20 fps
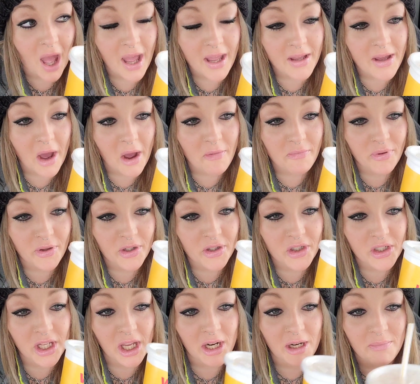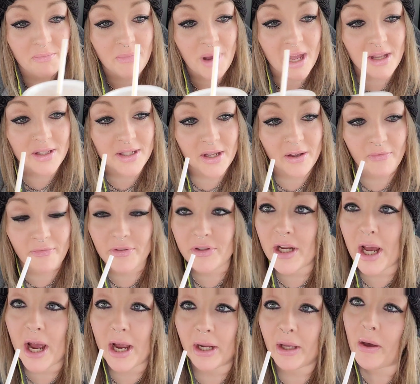I accomplished getting myself a
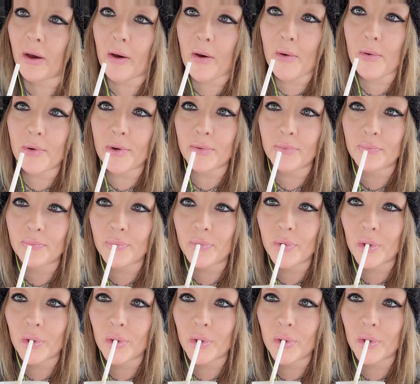Diet Coke.